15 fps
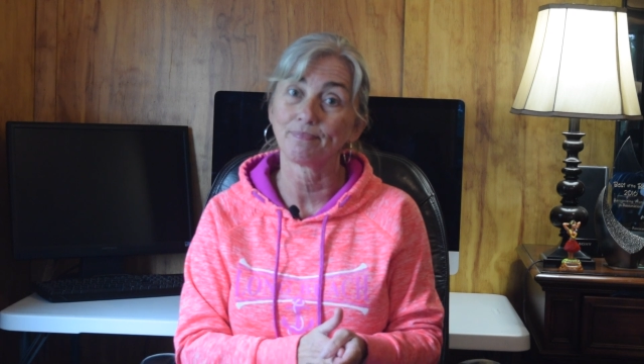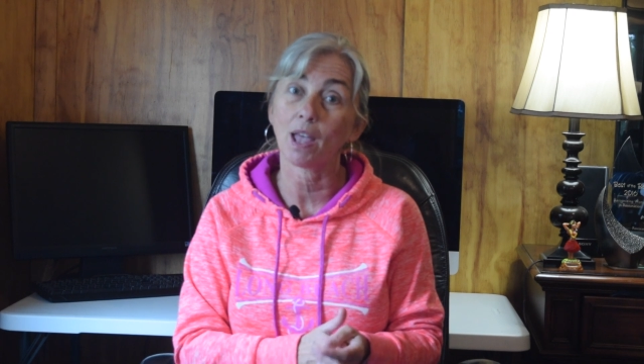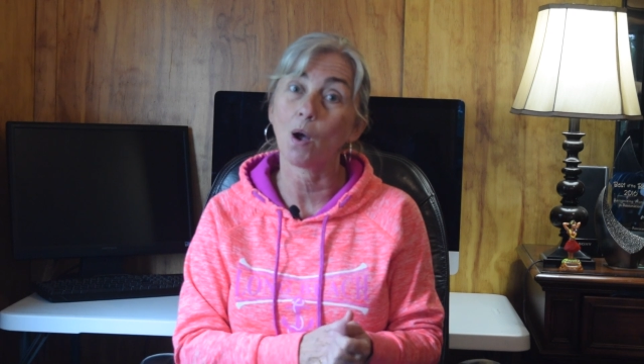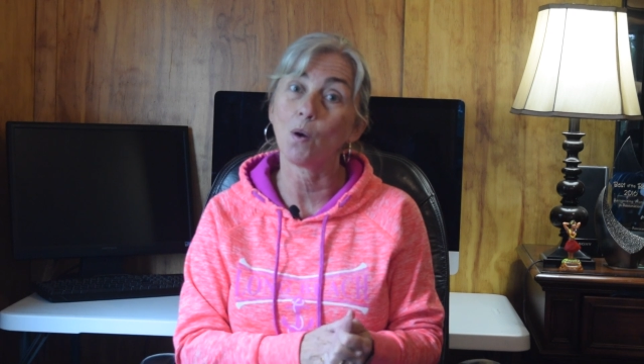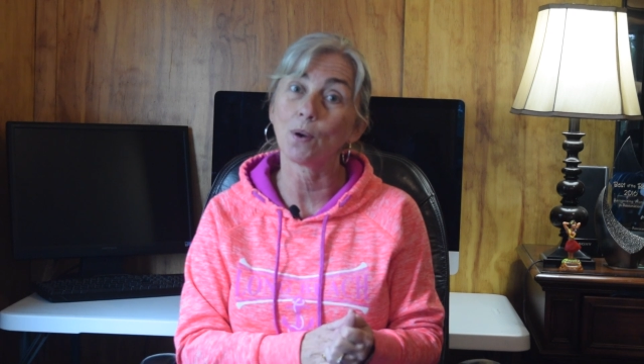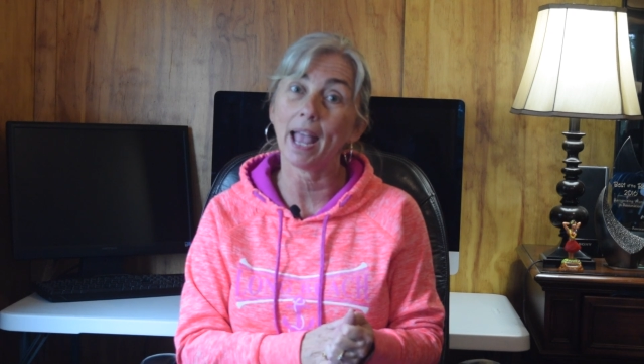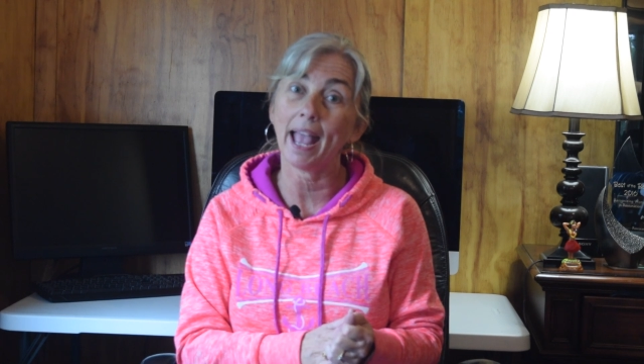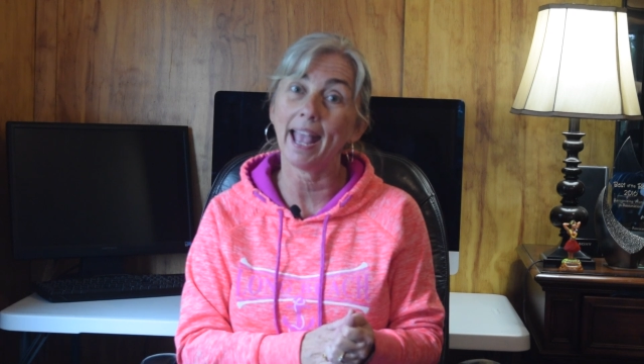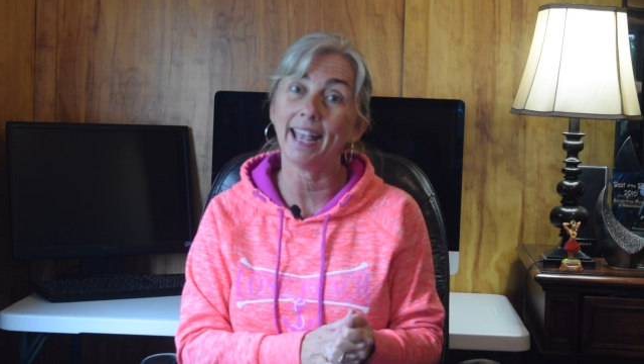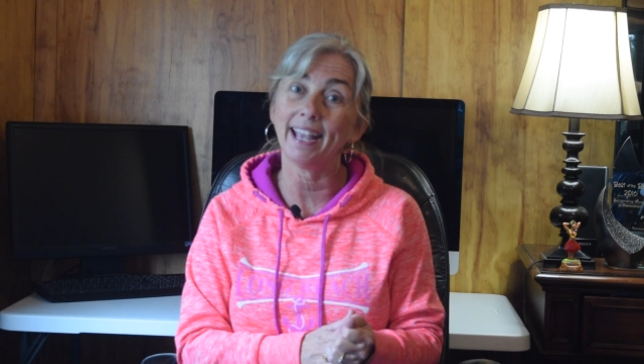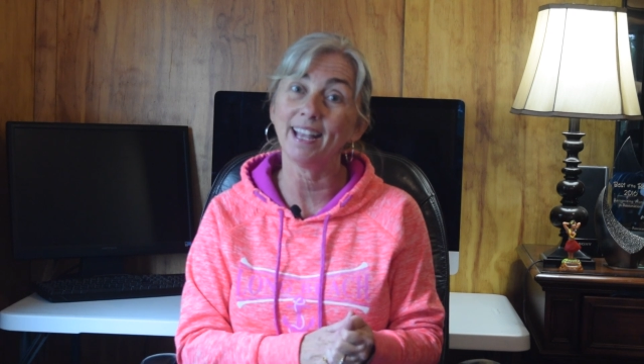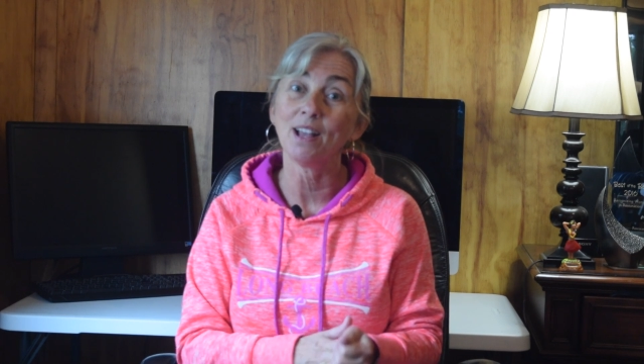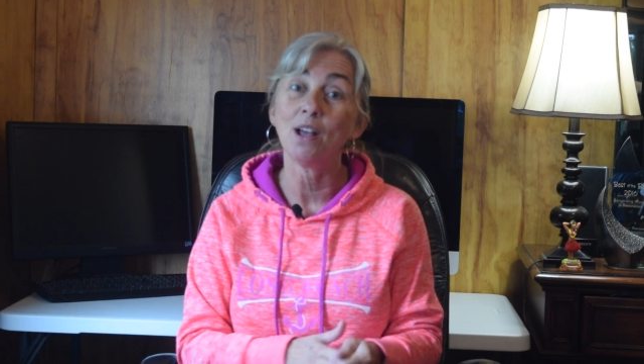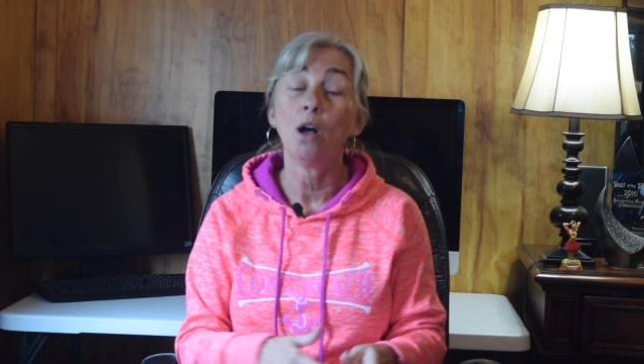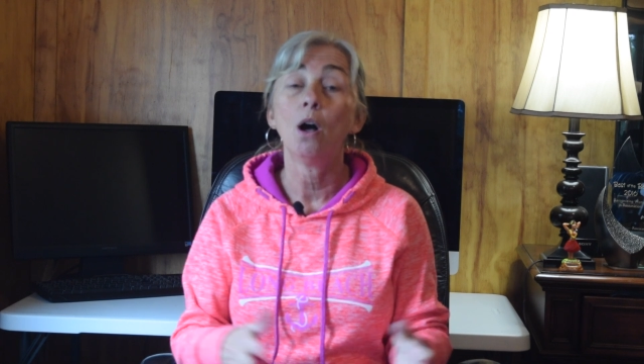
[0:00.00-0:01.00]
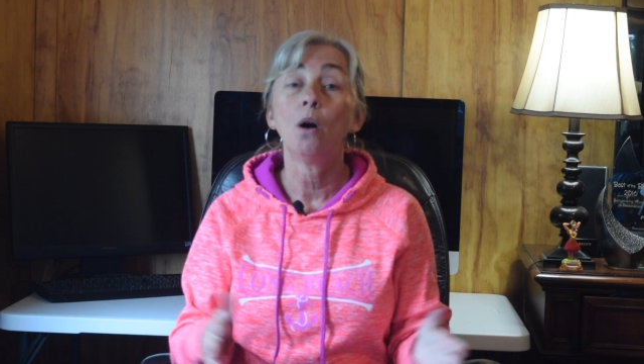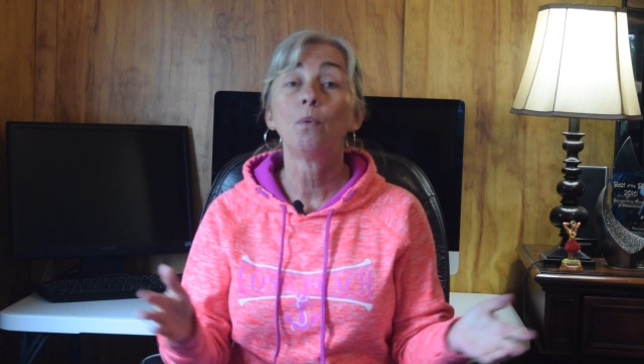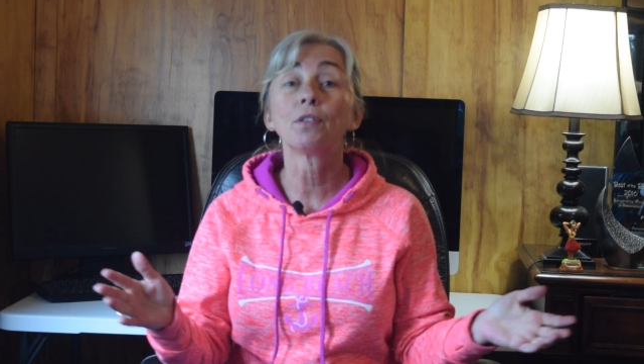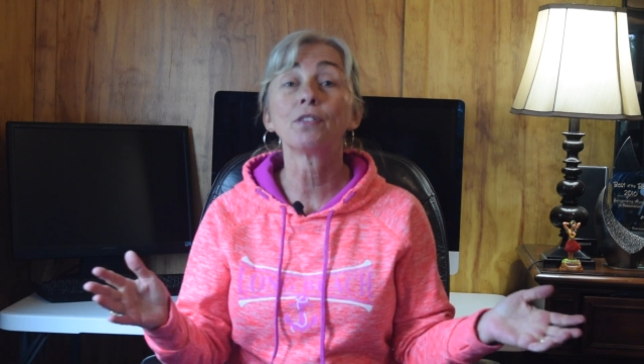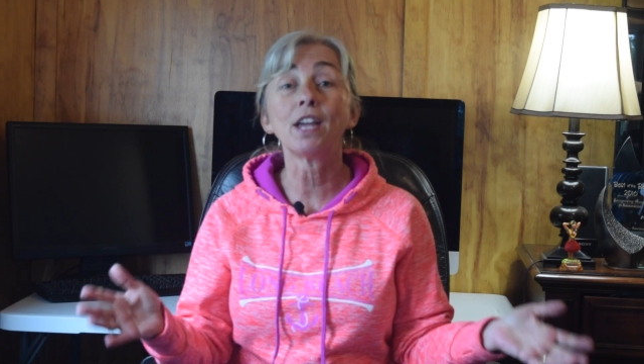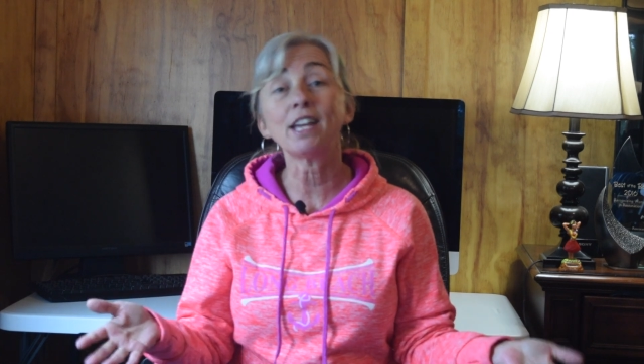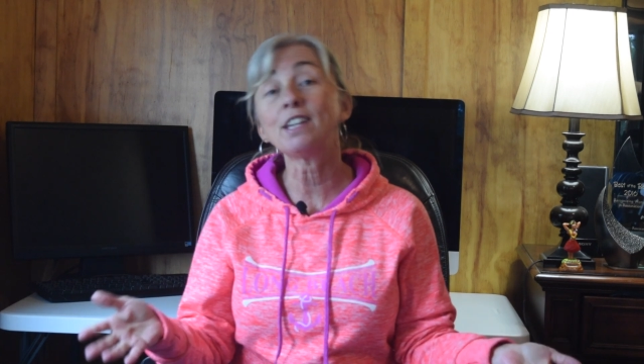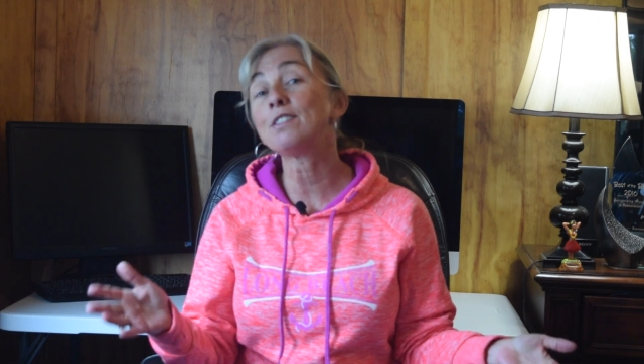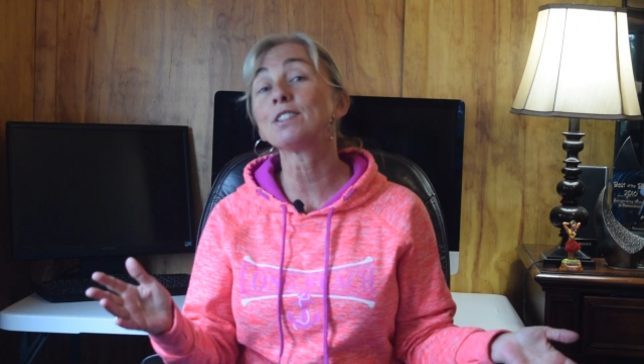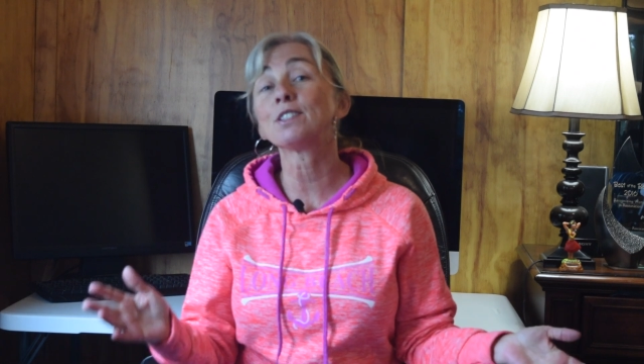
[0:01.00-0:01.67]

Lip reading: Okay, well, thank you